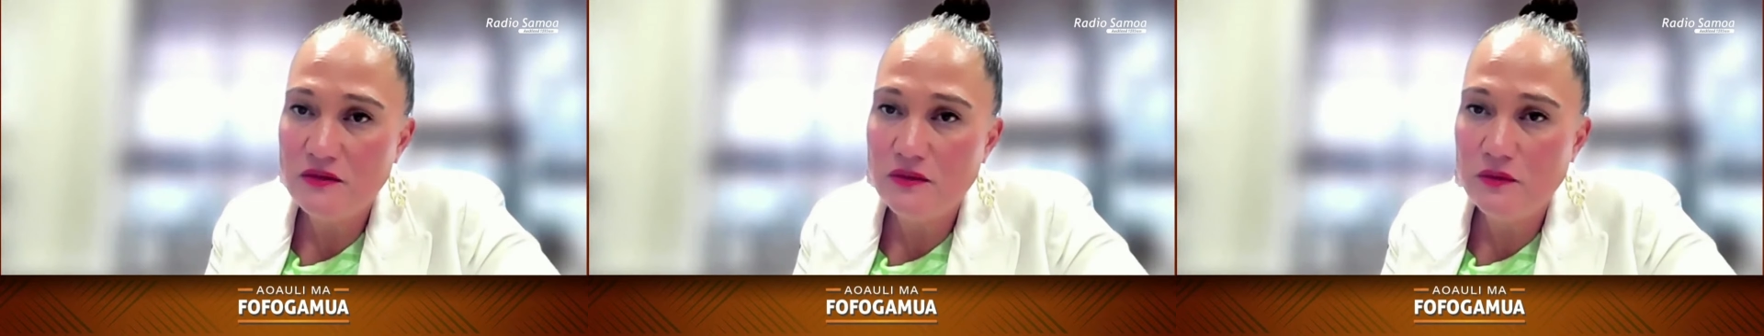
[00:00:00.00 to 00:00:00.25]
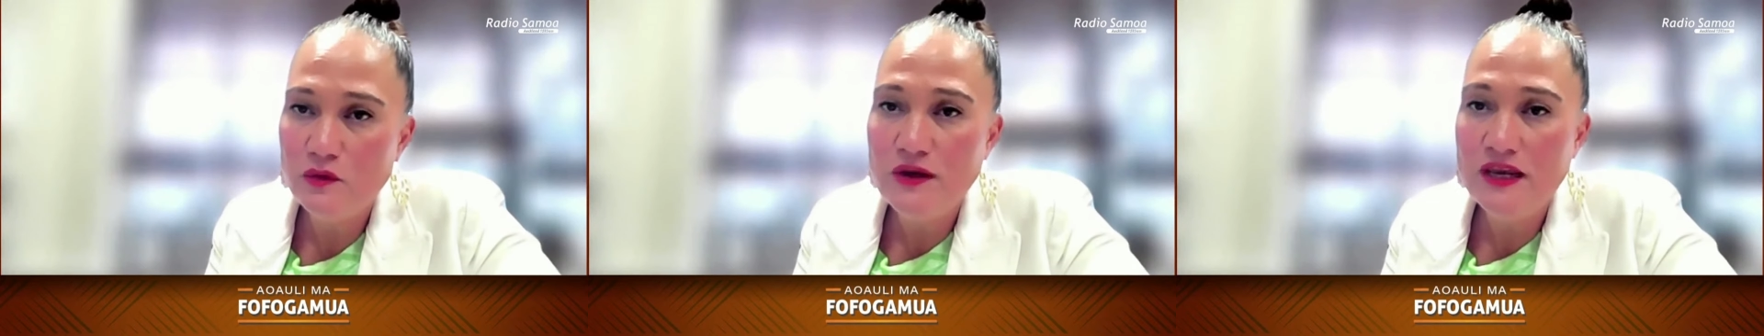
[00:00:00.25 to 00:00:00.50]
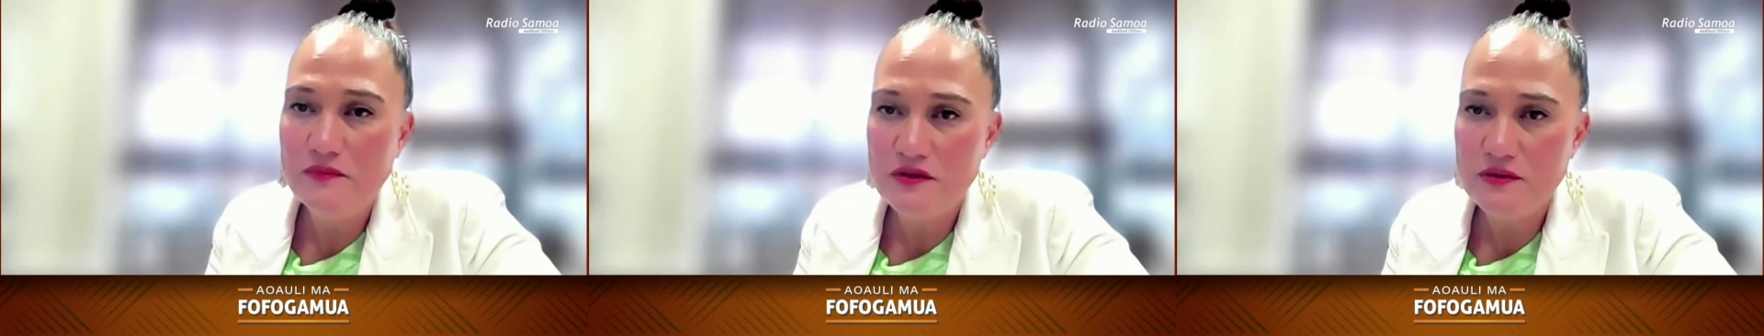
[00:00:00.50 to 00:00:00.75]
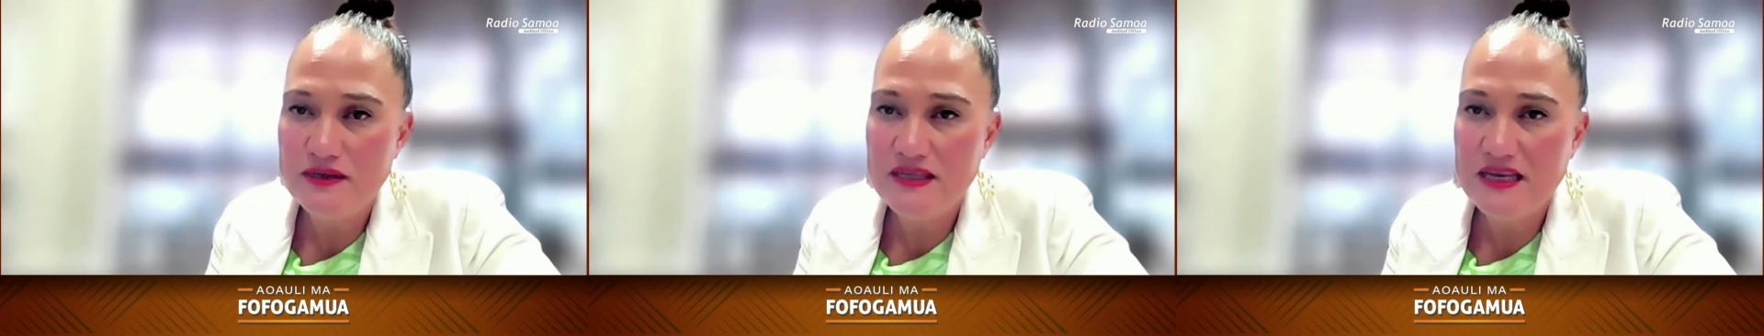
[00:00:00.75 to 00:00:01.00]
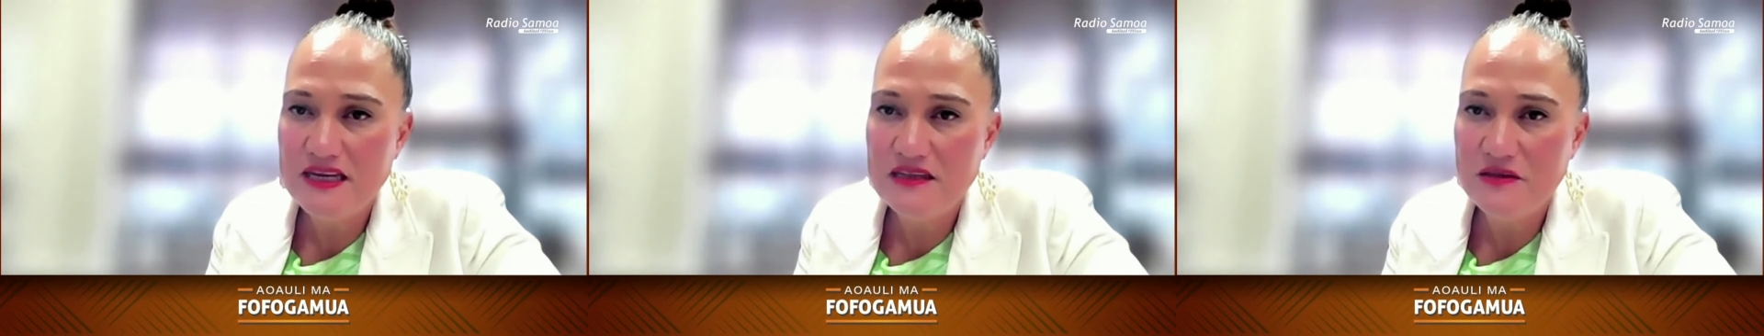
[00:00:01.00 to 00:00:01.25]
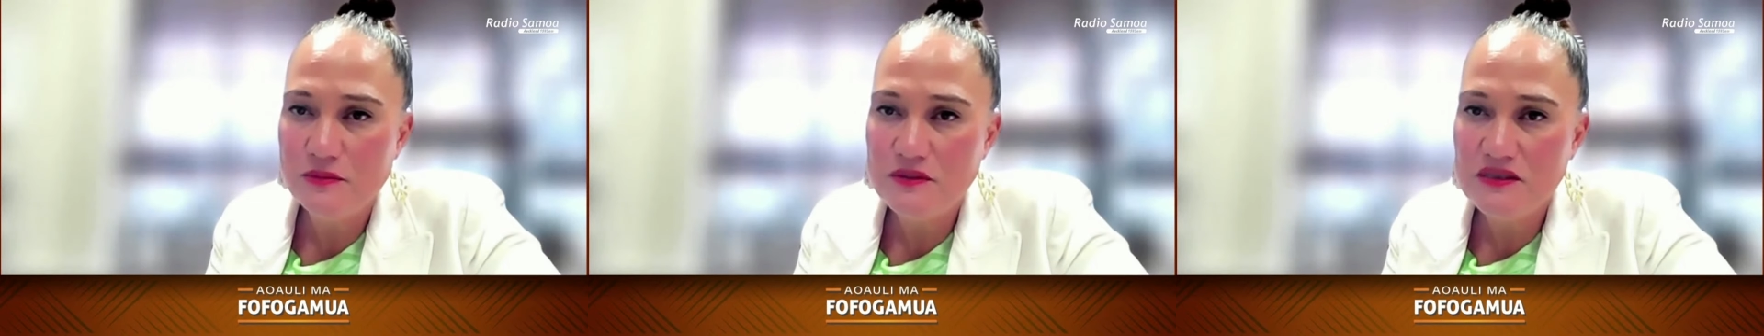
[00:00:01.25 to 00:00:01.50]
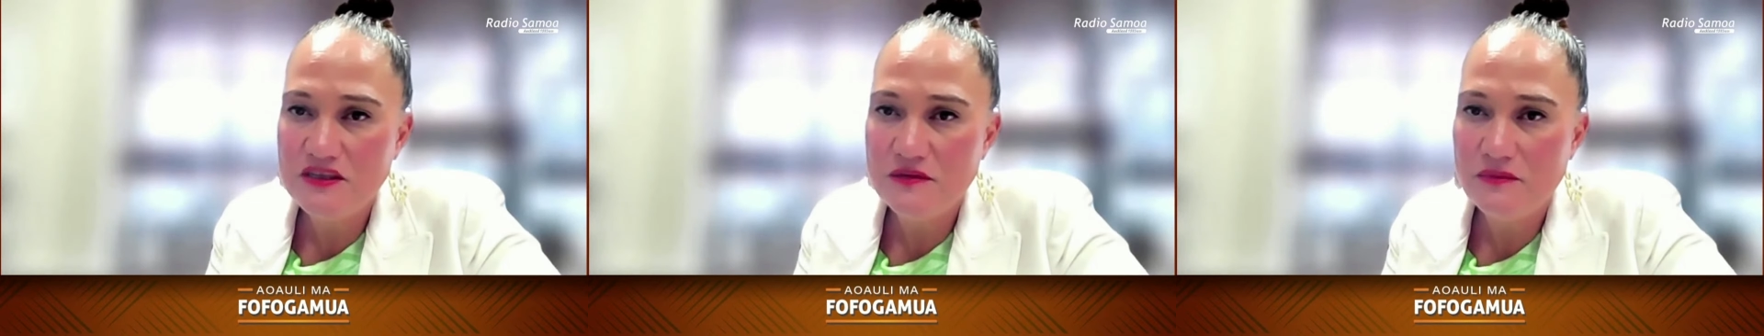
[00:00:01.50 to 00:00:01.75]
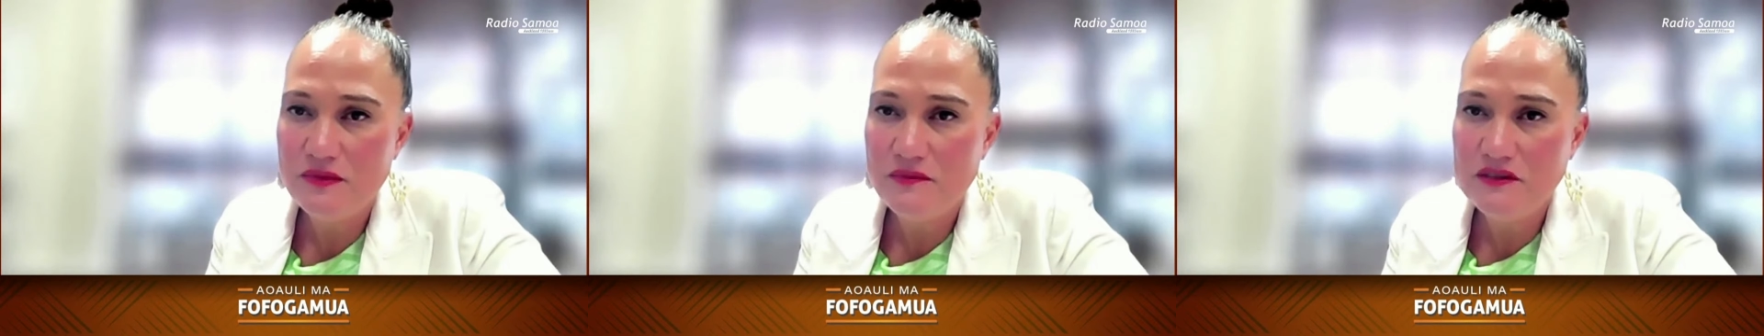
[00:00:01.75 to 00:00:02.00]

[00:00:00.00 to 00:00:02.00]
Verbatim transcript: So we will keep doing that as opposition